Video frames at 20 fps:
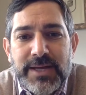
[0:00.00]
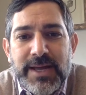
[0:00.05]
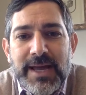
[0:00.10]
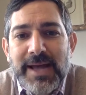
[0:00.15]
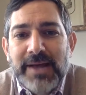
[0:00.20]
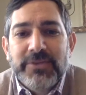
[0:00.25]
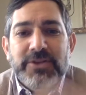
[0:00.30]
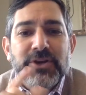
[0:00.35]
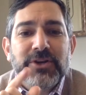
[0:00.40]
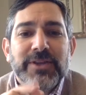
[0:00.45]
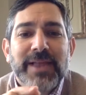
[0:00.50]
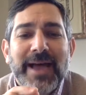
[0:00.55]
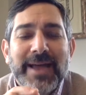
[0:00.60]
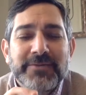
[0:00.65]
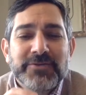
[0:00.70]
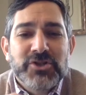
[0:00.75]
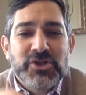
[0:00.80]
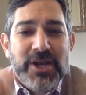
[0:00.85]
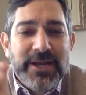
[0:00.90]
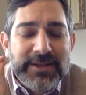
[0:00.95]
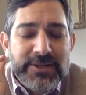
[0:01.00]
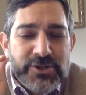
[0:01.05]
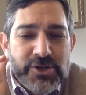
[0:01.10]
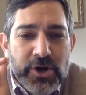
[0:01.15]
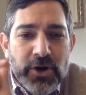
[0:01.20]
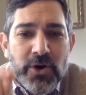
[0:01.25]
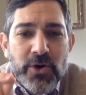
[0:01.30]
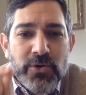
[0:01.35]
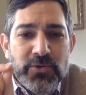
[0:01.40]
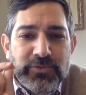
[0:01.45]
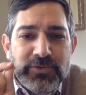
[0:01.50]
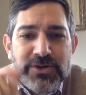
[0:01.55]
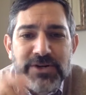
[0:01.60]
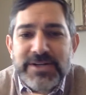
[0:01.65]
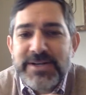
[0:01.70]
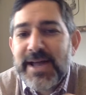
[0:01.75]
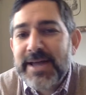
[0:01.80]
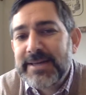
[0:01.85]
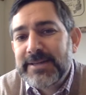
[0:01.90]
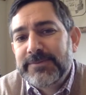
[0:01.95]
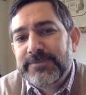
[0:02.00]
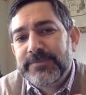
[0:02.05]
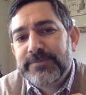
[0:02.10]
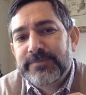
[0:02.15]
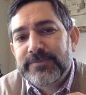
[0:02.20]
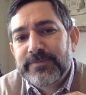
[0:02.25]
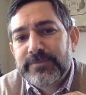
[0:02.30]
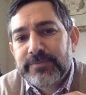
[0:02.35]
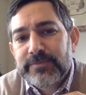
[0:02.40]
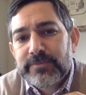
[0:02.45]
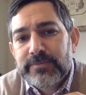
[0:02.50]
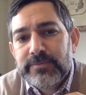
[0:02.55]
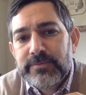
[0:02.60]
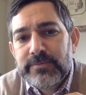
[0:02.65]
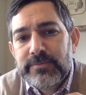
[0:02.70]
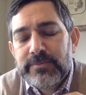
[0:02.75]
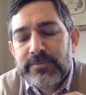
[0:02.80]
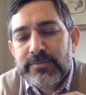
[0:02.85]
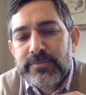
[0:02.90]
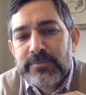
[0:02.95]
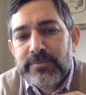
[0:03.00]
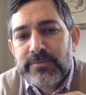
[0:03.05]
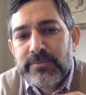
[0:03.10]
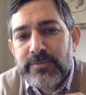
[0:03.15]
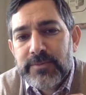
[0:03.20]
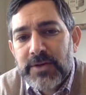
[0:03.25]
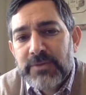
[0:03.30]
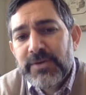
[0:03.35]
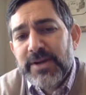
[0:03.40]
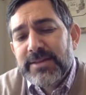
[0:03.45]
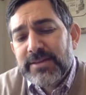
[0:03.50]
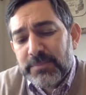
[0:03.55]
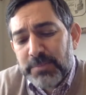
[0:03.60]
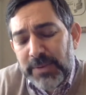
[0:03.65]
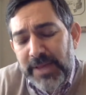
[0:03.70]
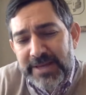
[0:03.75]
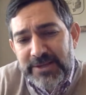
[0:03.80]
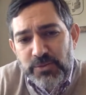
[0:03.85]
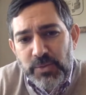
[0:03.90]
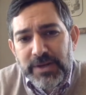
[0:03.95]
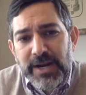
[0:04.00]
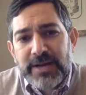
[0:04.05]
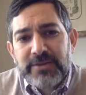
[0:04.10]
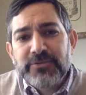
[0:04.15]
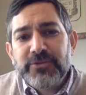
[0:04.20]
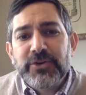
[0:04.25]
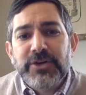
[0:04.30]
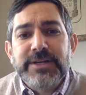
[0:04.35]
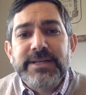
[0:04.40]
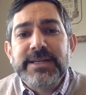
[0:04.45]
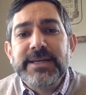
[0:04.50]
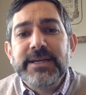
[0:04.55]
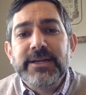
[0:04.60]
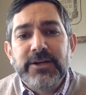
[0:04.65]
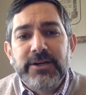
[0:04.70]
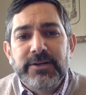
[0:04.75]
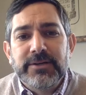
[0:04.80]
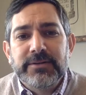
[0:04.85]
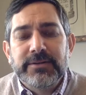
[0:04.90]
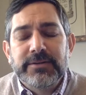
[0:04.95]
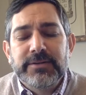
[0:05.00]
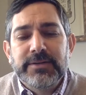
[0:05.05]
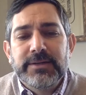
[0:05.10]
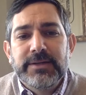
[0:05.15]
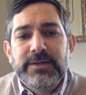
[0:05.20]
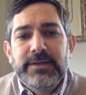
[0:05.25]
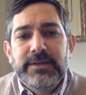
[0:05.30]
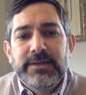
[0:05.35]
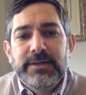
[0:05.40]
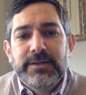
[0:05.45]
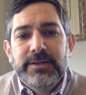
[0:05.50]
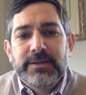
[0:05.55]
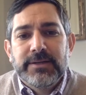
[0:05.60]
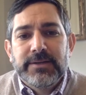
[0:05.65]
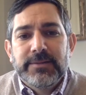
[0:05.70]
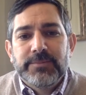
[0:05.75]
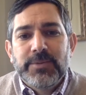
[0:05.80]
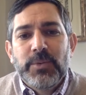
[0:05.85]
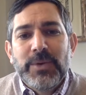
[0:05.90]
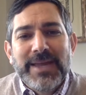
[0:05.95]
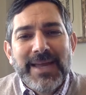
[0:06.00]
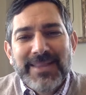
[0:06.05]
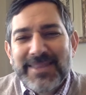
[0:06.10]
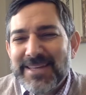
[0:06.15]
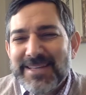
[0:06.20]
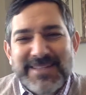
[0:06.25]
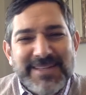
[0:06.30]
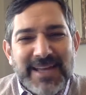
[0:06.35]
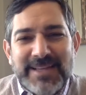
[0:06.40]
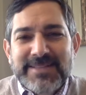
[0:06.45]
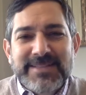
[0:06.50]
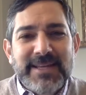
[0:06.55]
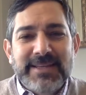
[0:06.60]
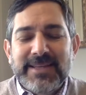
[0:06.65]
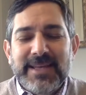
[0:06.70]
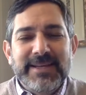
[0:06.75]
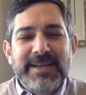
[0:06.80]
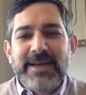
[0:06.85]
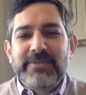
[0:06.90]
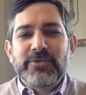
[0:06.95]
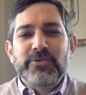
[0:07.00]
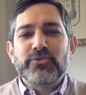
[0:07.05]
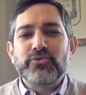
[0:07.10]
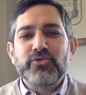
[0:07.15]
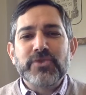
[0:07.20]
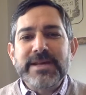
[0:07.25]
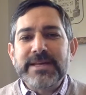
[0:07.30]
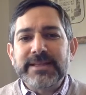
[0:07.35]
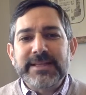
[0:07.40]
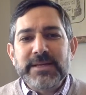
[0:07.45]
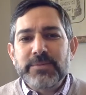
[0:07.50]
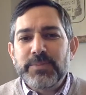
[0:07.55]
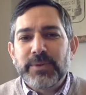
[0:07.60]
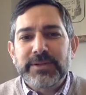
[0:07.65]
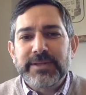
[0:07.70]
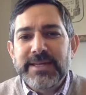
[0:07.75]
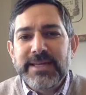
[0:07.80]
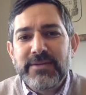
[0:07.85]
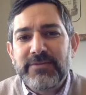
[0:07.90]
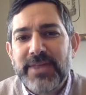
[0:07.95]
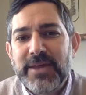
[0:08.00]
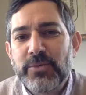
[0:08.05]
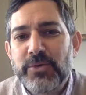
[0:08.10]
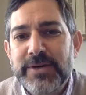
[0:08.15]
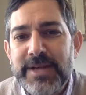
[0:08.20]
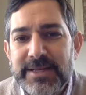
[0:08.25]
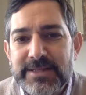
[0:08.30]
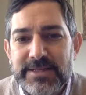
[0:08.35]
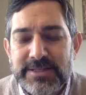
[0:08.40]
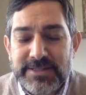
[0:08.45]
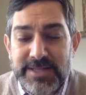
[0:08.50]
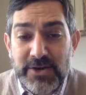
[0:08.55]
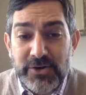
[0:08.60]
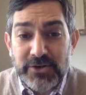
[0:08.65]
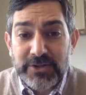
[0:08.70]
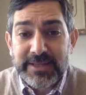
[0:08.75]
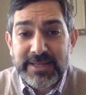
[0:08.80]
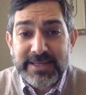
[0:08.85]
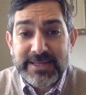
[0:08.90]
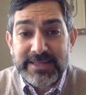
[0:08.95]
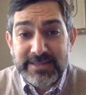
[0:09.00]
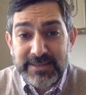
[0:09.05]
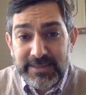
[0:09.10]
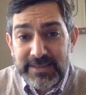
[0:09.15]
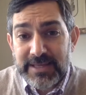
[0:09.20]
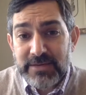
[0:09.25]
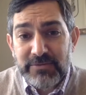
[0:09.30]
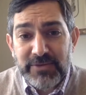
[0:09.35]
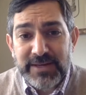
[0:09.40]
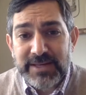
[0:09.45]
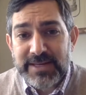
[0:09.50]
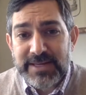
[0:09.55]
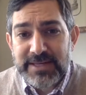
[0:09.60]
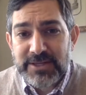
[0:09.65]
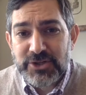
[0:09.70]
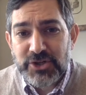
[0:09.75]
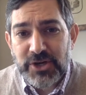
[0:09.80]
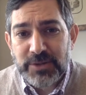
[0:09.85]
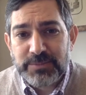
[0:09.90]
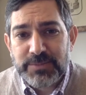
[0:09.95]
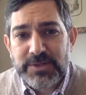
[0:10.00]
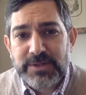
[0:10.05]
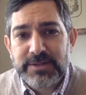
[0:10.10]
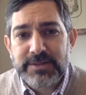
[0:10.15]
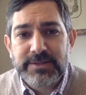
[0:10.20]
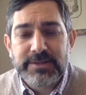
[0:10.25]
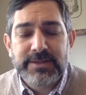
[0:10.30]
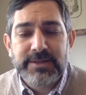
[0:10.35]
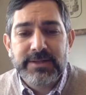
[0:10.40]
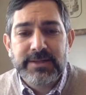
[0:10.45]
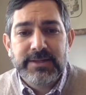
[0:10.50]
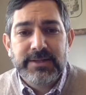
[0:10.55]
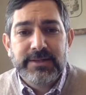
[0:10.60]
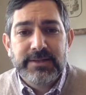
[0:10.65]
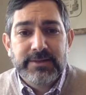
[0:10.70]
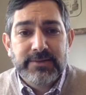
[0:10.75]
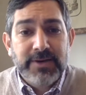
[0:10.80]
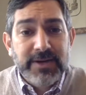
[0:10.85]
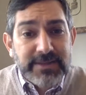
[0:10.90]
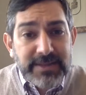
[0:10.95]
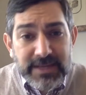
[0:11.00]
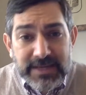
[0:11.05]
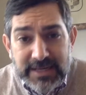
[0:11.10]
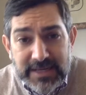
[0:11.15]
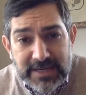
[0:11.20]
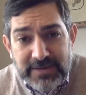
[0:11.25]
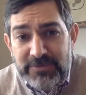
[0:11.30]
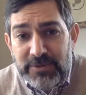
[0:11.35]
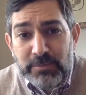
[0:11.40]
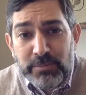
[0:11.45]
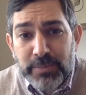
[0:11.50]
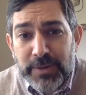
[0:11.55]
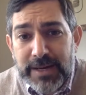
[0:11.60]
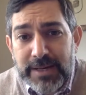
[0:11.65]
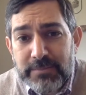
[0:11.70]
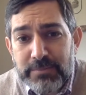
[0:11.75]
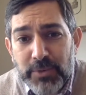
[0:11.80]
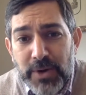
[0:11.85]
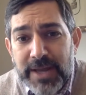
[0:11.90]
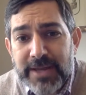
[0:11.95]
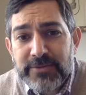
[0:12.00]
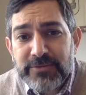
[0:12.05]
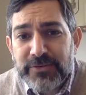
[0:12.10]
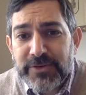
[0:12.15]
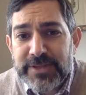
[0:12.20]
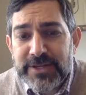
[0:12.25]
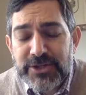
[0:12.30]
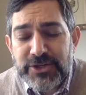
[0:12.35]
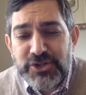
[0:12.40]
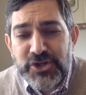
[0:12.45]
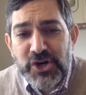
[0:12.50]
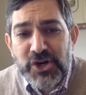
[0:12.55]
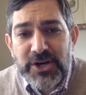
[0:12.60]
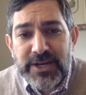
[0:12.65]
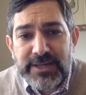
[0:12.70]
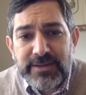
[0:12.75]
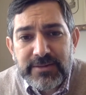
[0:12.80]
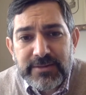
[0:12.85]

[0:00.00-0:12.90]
Their lives changed overnight. Right, the plagues went on for a year. But we get the sense that they never really believed they were necessarily leaving Egypt. Right, they didn't even break bread for their journey.